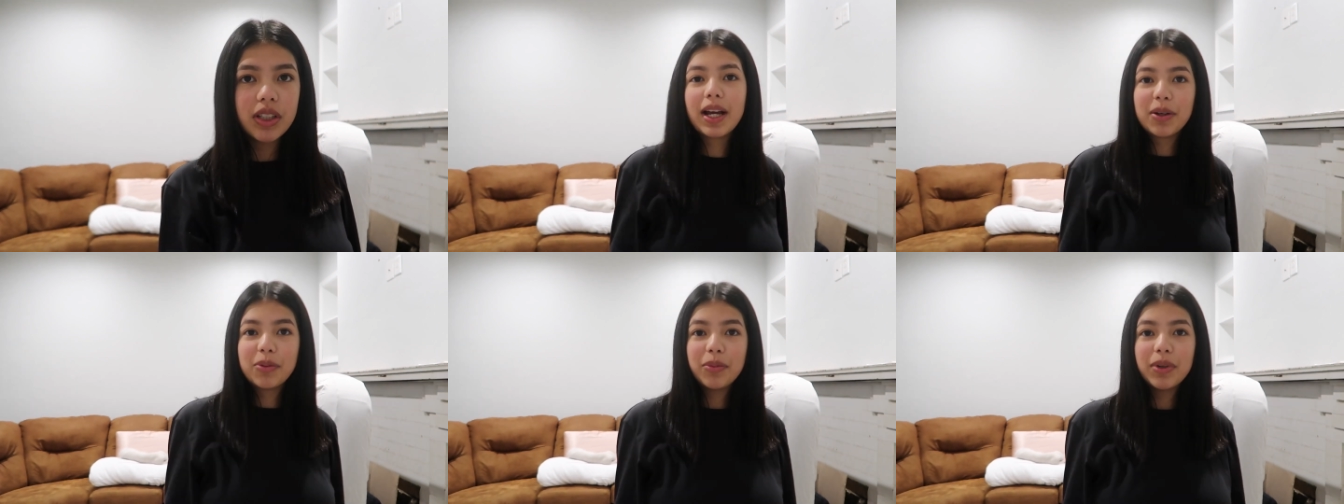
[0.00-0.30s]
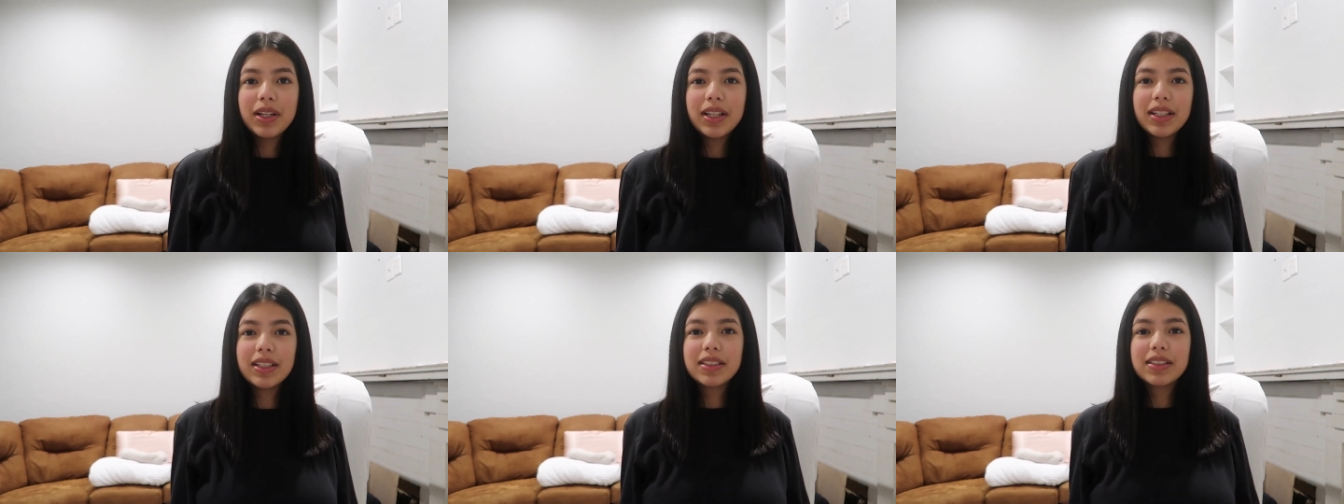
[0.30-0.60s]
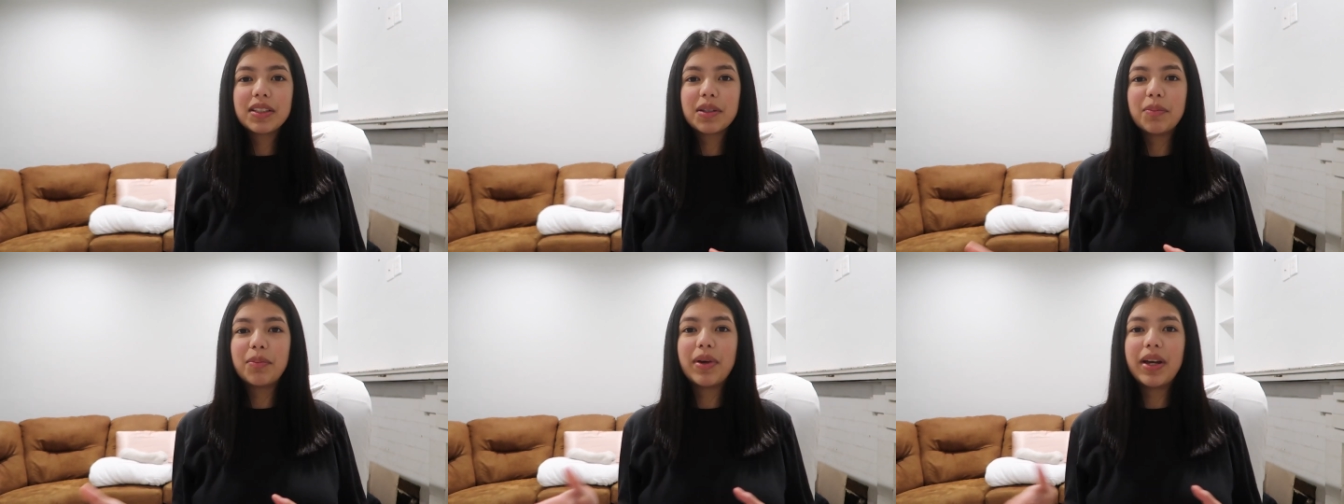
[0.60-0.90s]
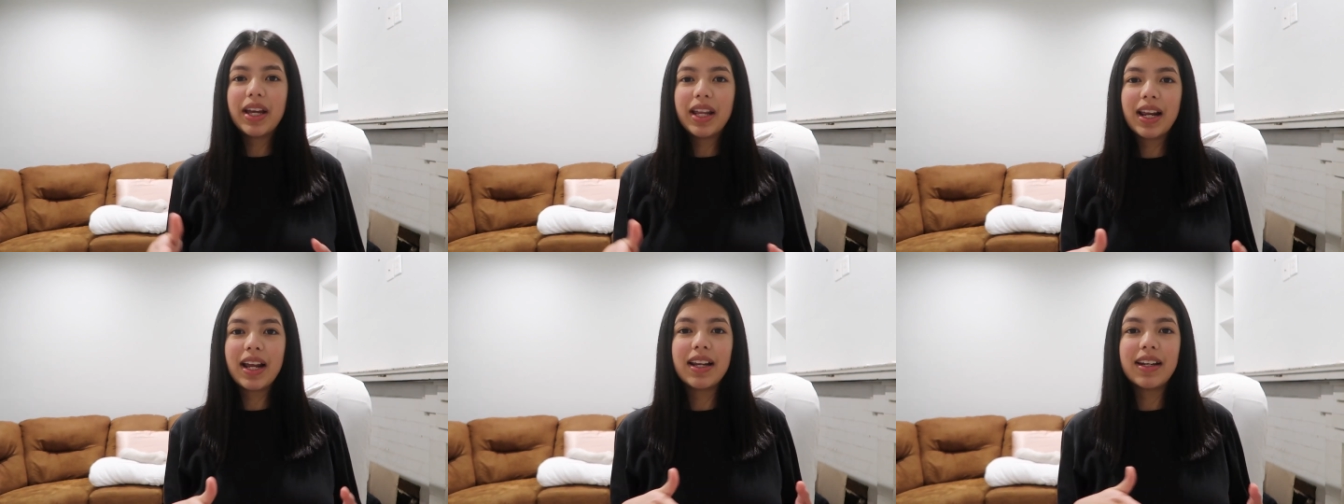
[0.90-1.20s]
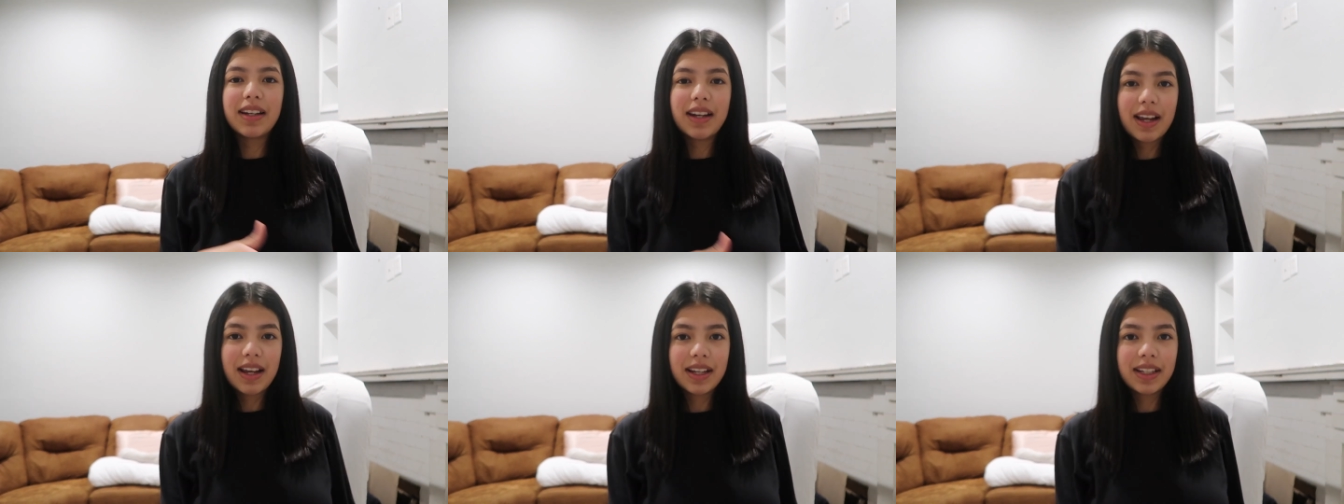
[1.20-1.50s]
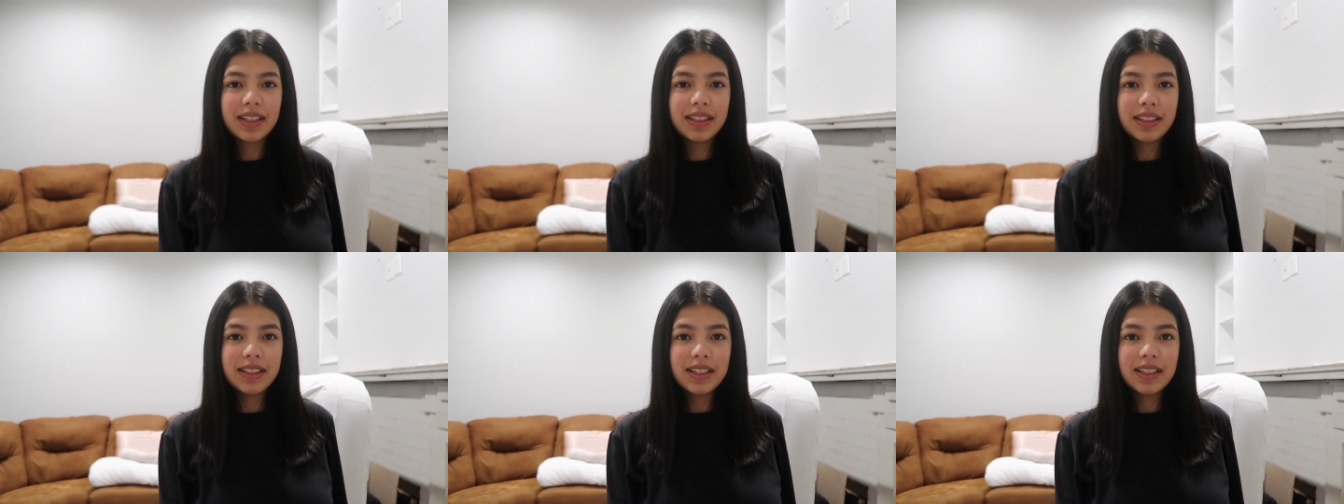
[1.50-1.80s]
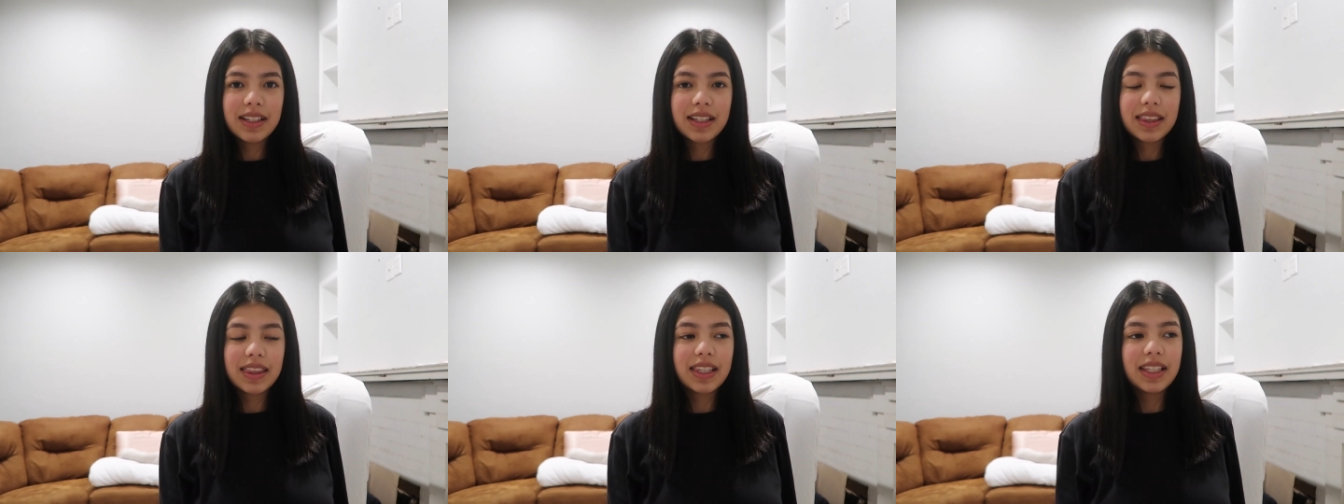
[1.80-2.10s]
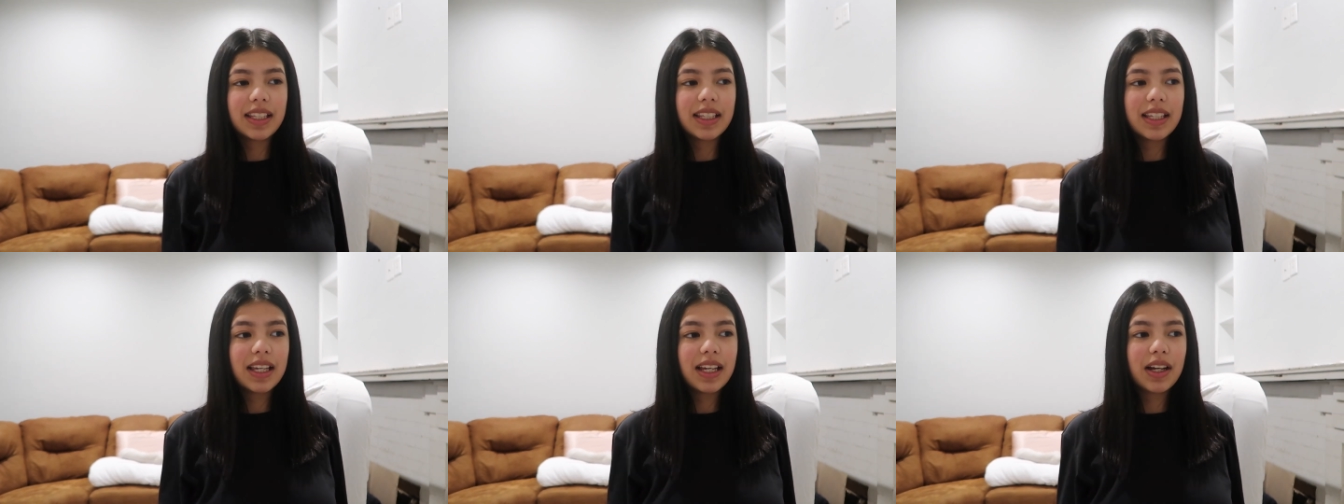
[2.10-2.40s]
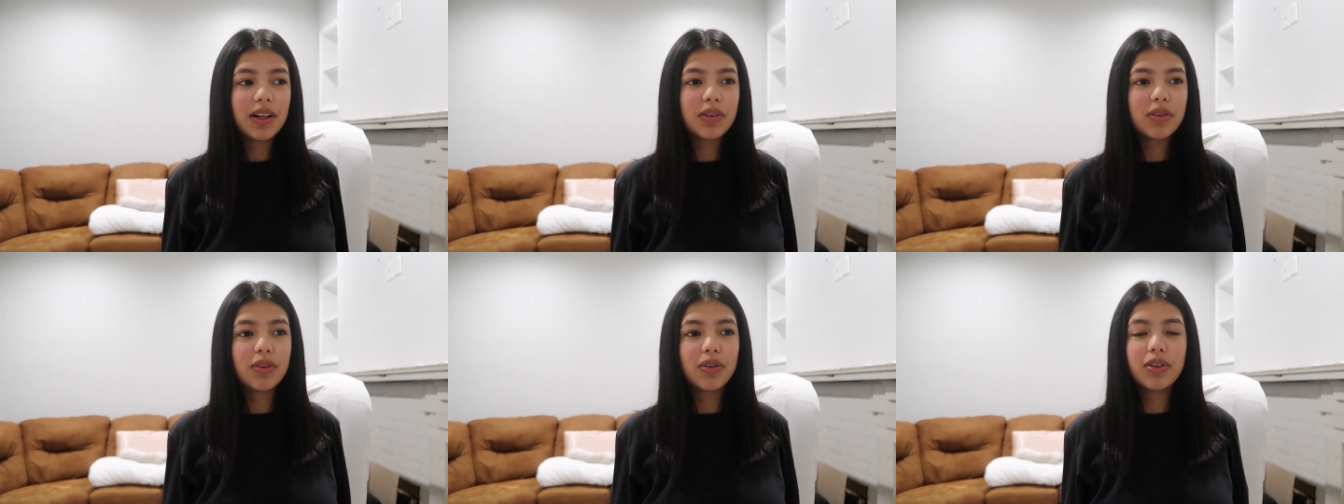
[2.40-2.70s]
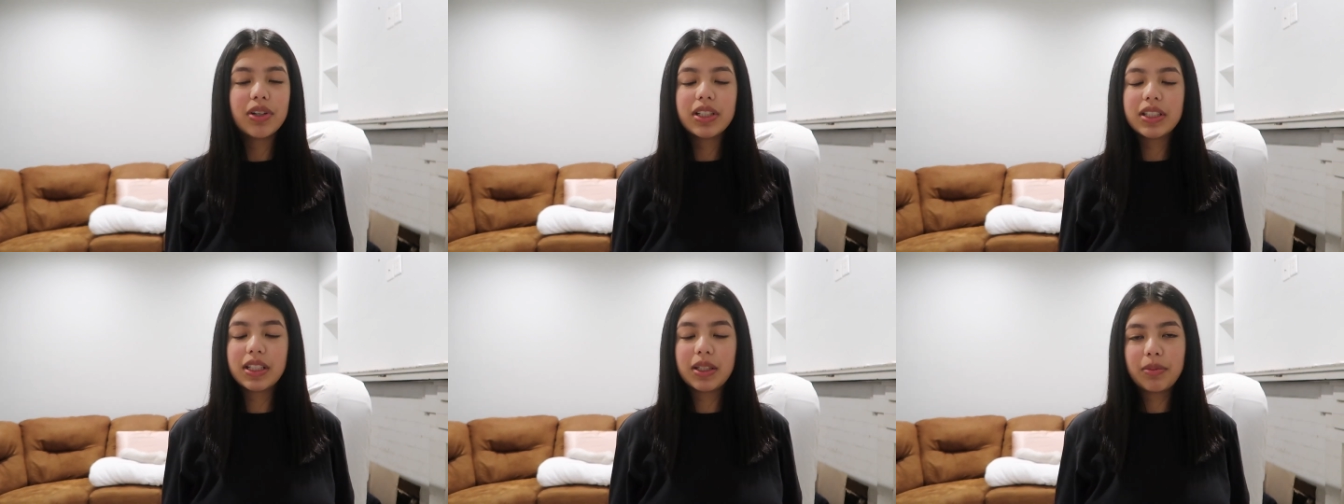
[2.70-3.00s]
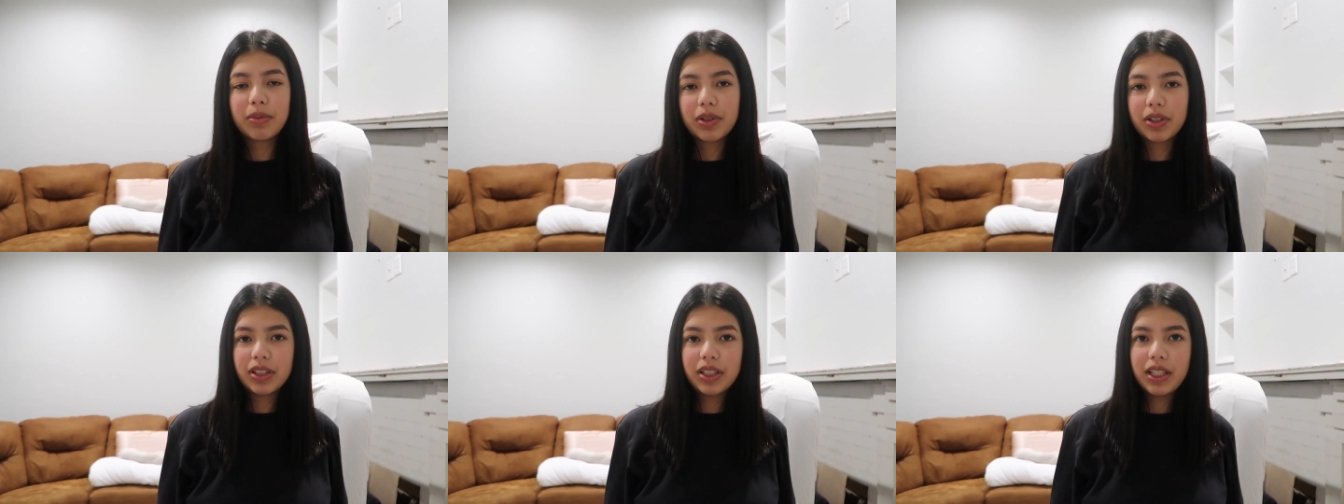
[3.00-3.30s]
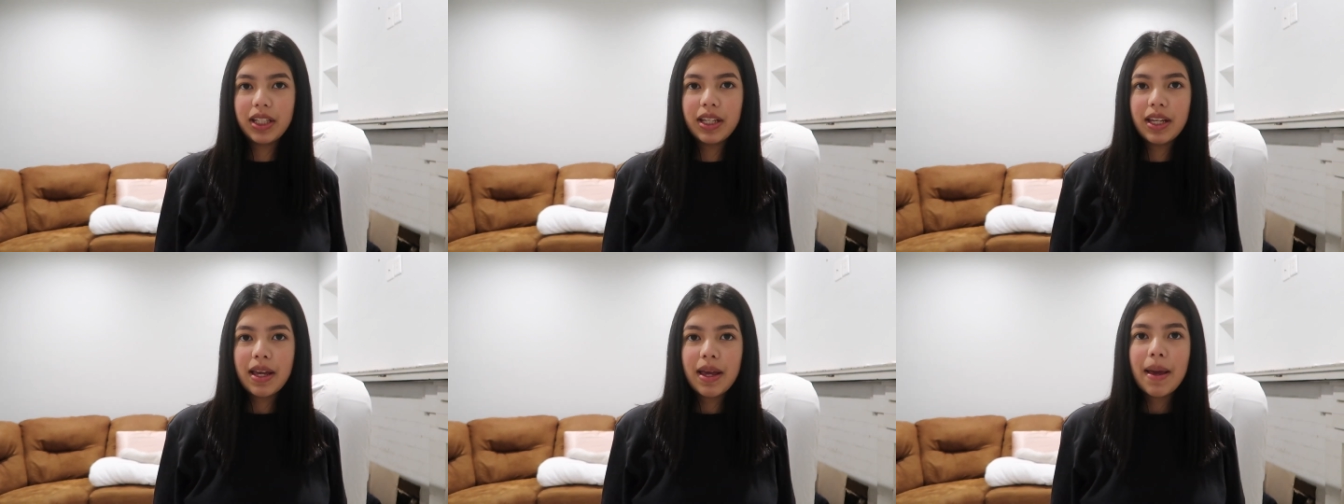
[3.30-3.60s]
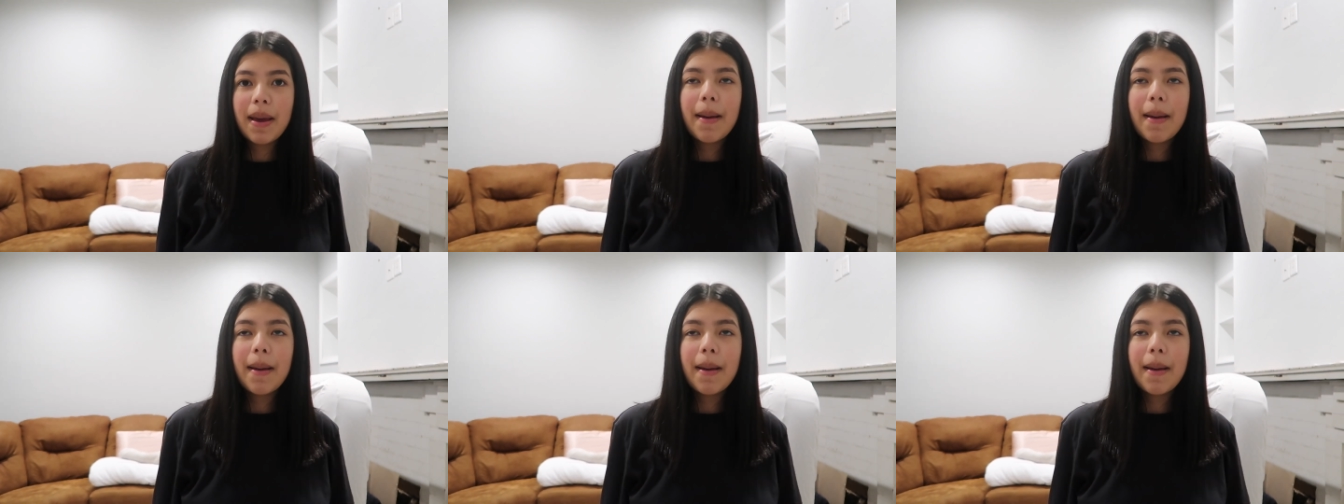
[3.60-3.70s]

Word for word: I went into bed at 9 thinking I would go to sleep early.